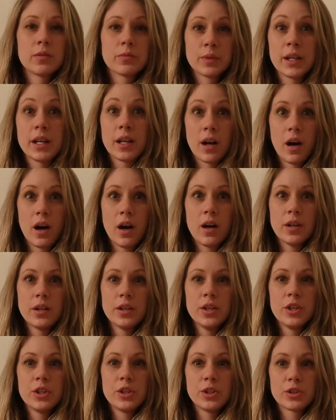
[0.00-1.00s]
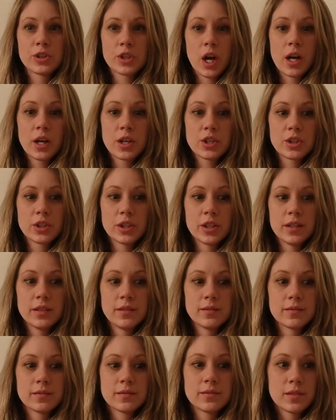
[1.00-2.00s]
recall, your dog
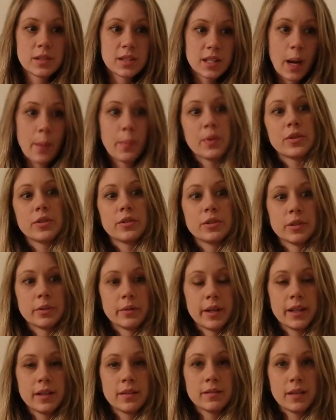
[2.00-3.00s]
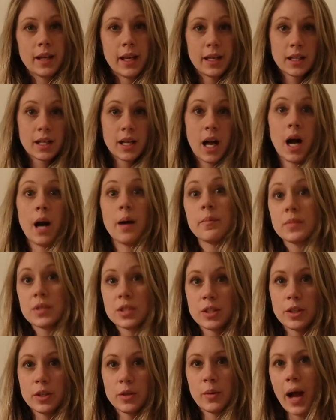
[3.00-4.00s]
should stop what they're doing and come
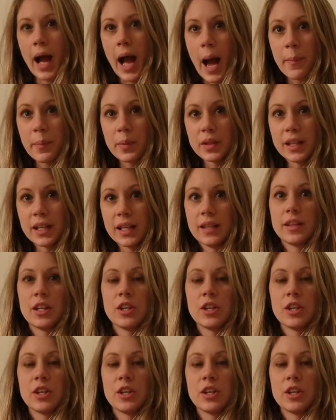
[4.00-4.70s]
to you happily.